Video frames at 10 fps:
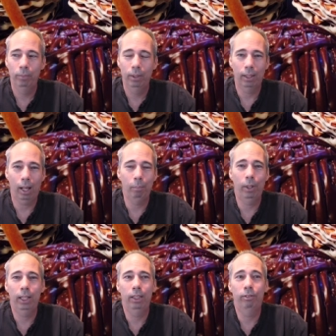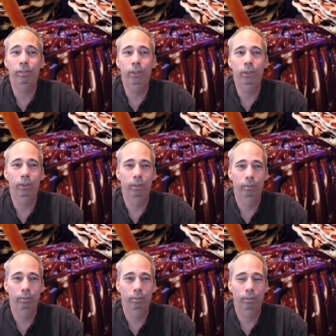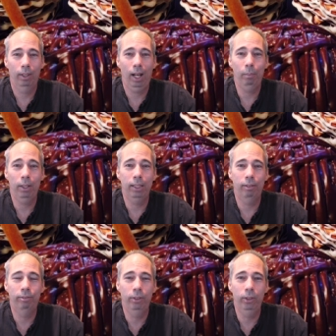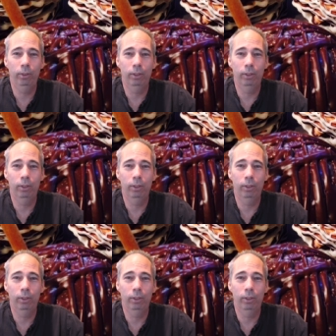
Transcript: I'm bringing you food. I'm bringing you food.